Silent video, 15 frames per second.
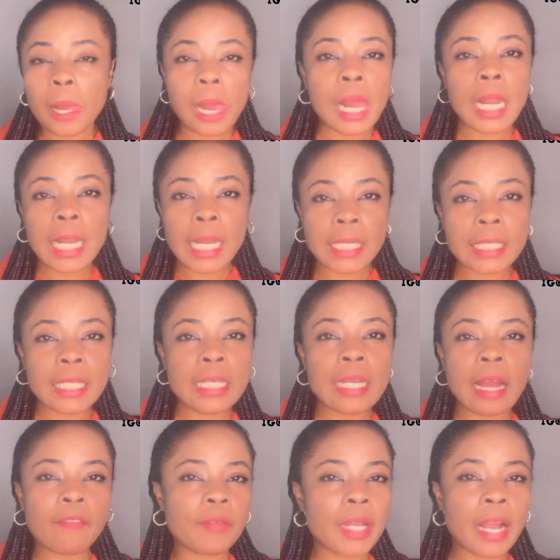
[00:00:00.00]

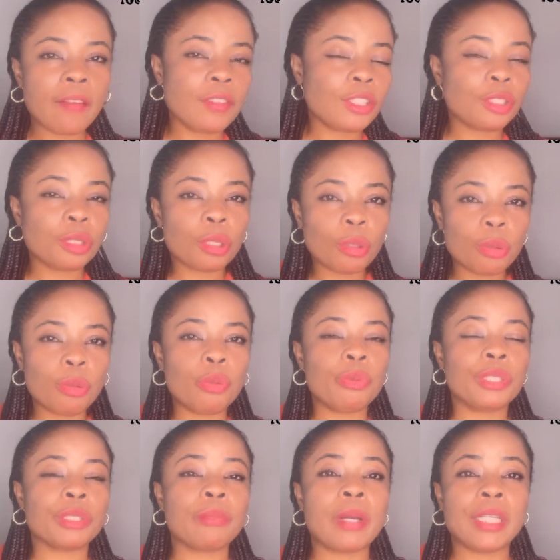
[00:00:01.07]
lately I've been having struggle
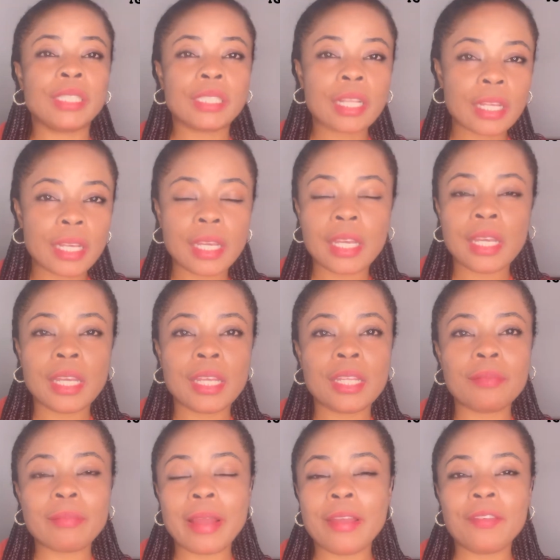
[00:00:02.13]
with my
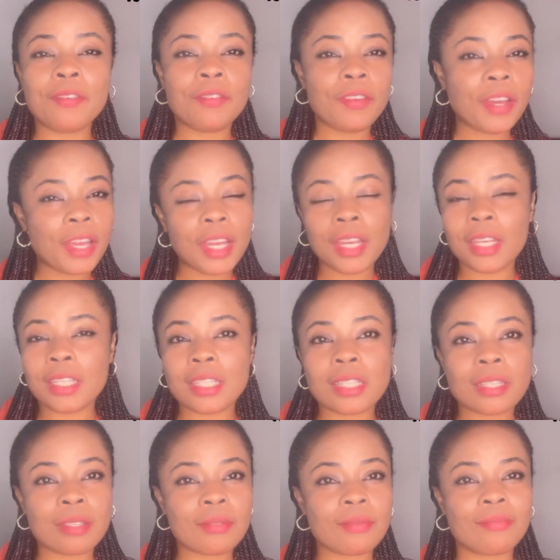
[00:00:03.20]
skin, my
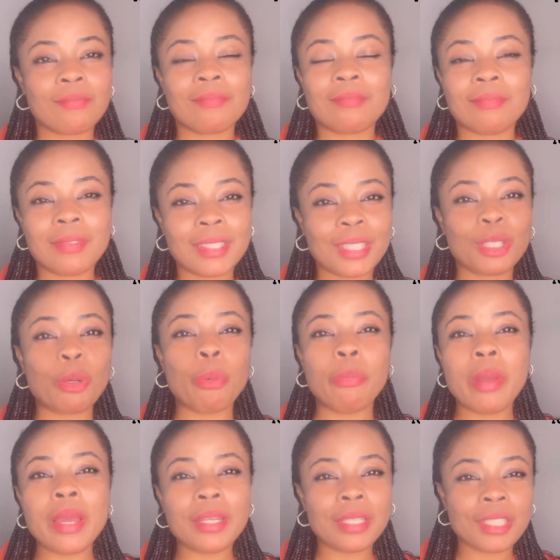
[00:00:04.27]
face. So
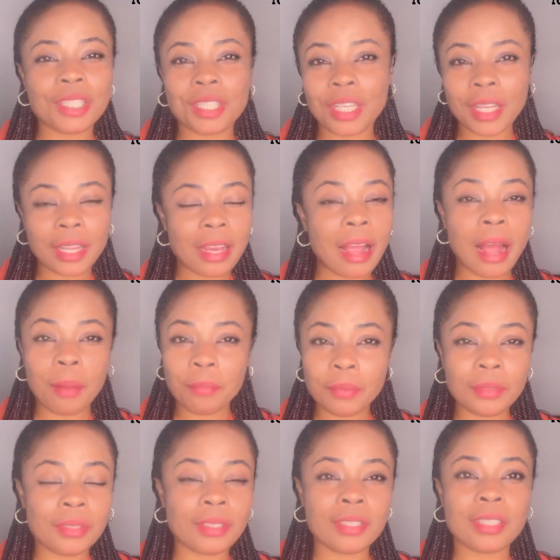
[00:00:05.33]
many shit
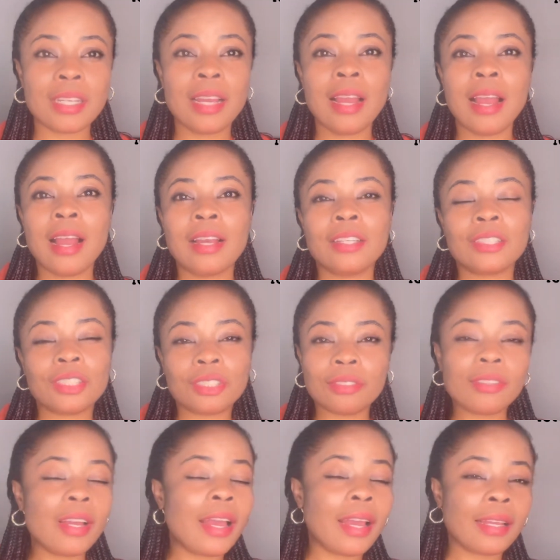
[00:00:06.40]
happened,
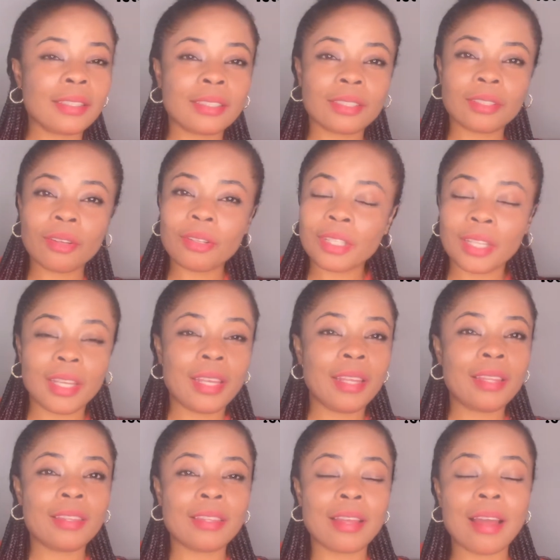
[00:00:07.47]
stress,
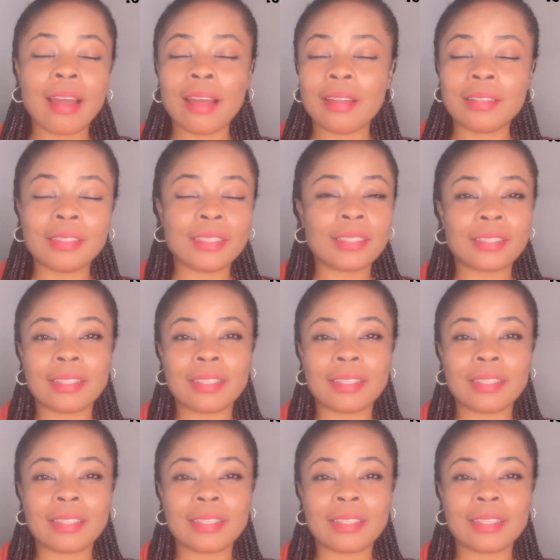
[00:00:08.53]
studying, and